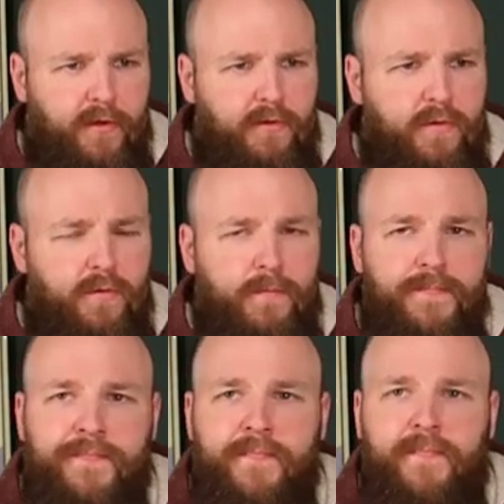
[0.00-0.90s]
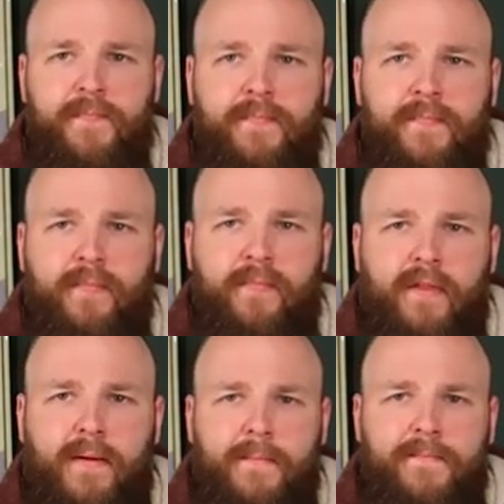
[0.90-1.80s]
ooh,
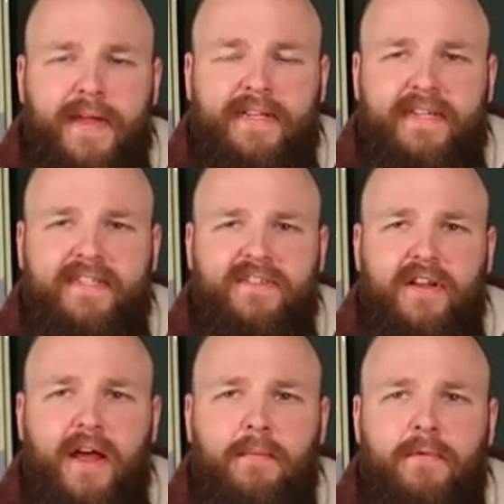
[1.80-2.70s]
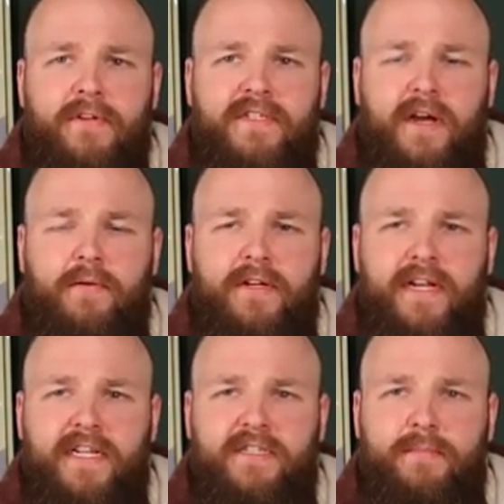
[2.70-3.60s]
that tastes a lot more sour
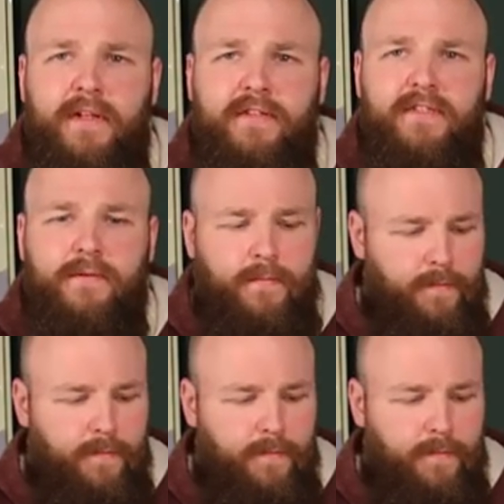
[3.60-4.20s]
than it smells.